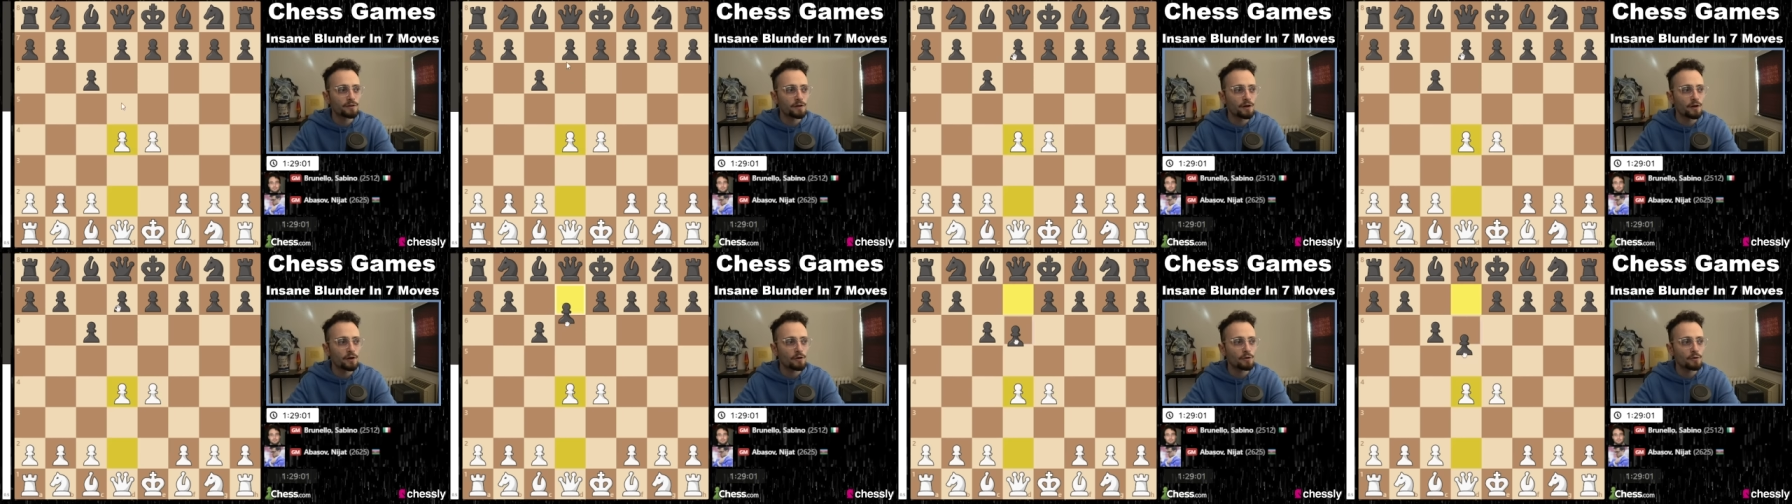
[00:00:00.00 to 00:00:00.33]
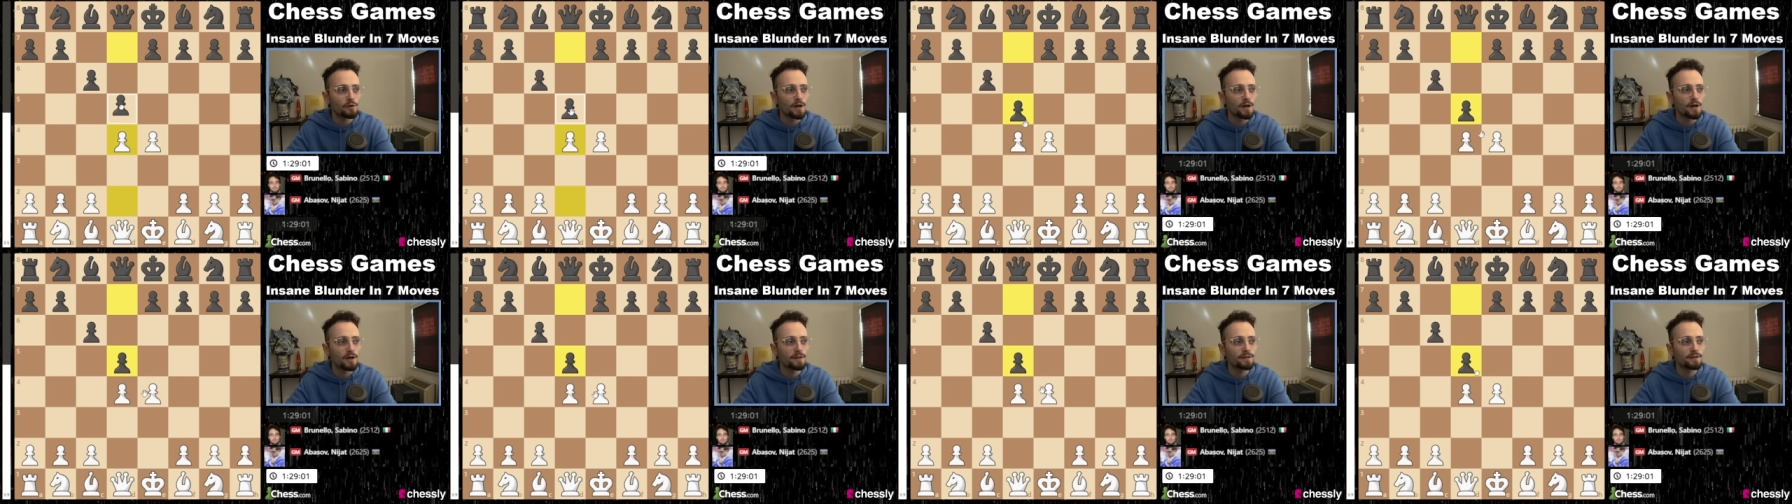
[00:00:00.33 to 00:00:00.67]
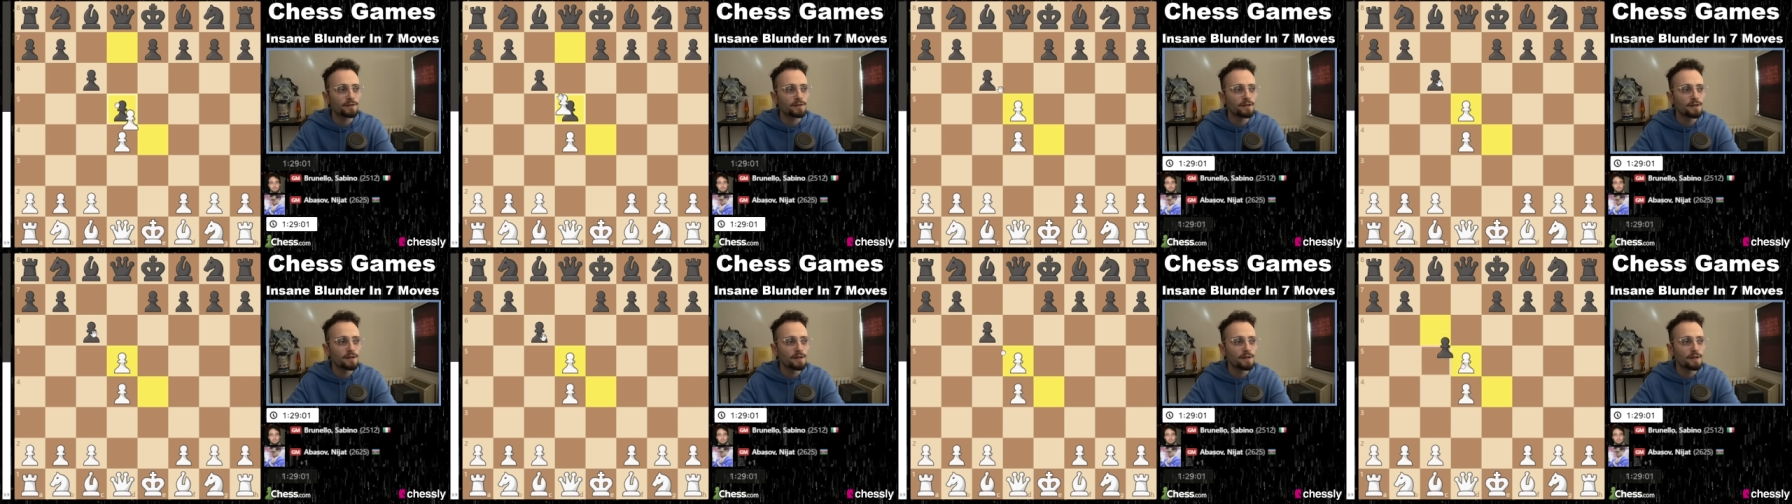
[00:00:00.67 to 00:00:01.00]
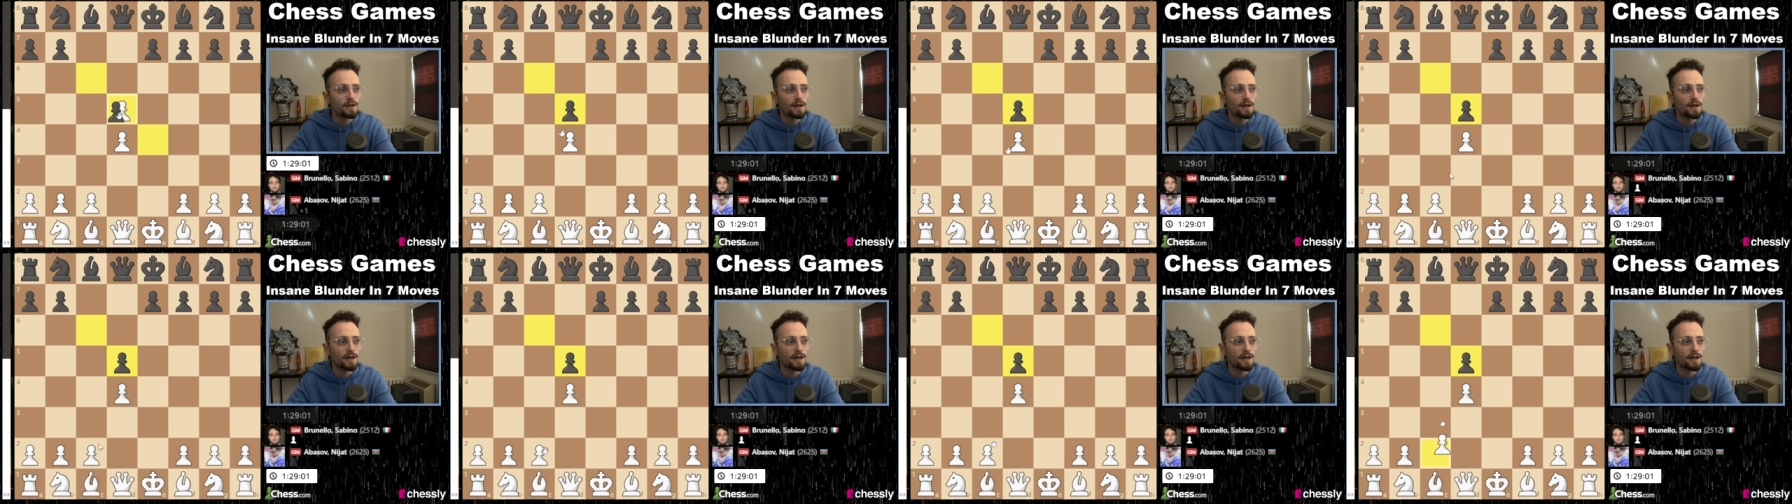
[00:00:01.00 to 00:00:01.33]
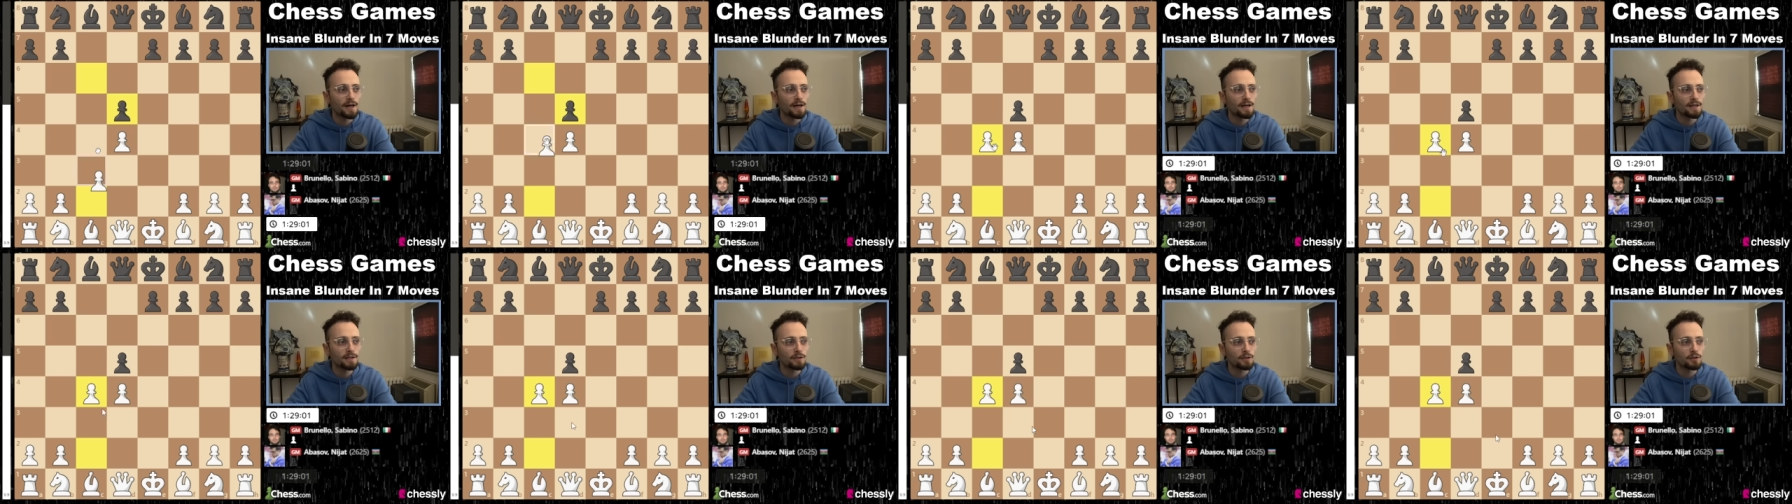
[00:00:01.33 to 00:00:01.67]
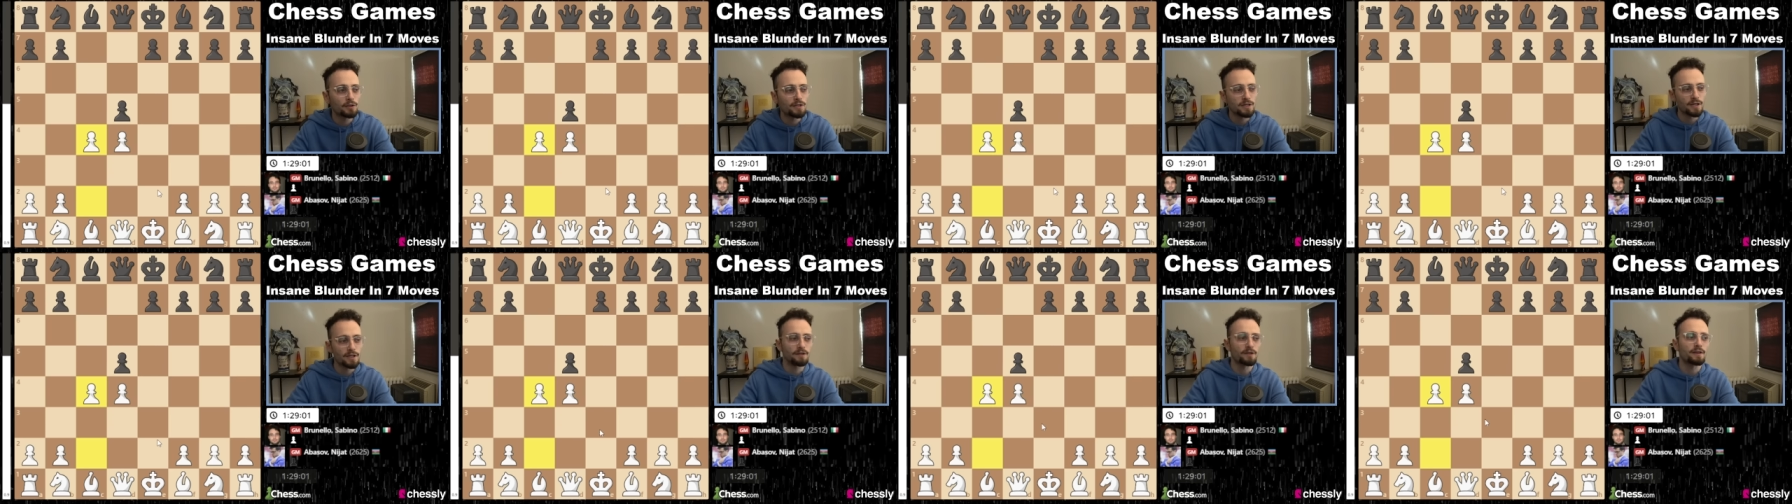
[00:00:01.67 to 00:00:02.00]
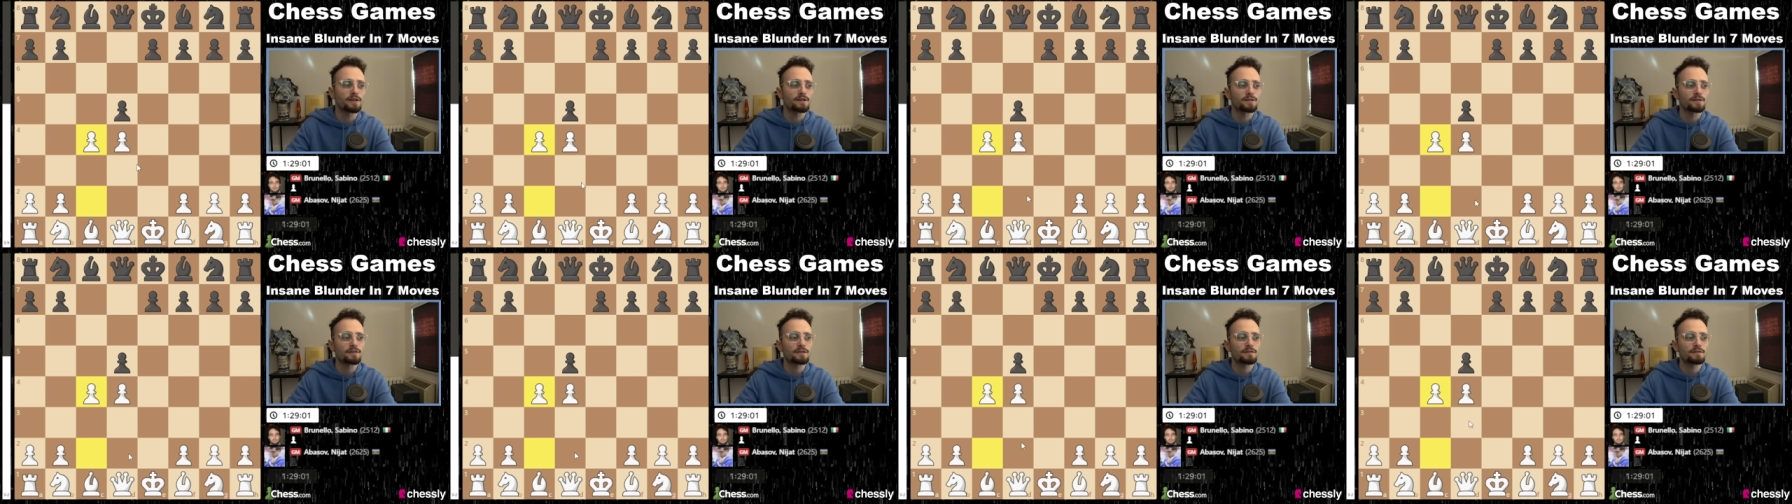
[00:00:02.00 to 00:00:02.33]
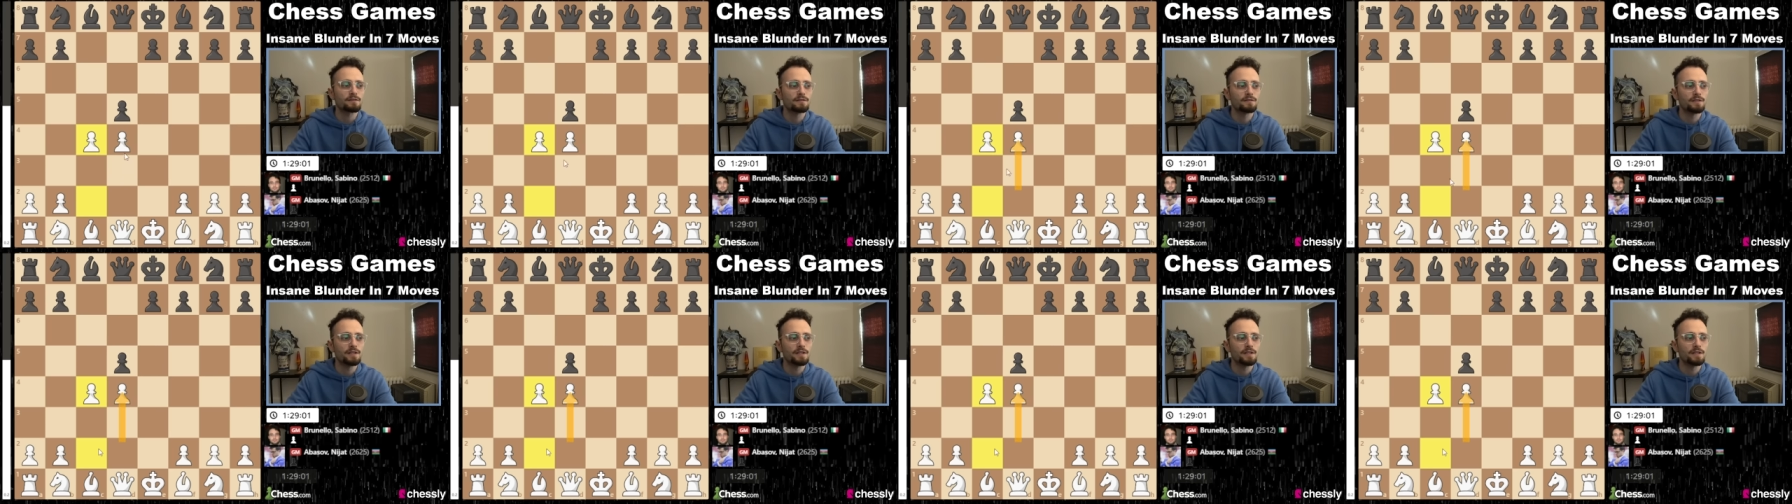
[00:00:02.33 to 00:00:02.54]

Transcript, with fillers: Caro-Kann uh, looks like this,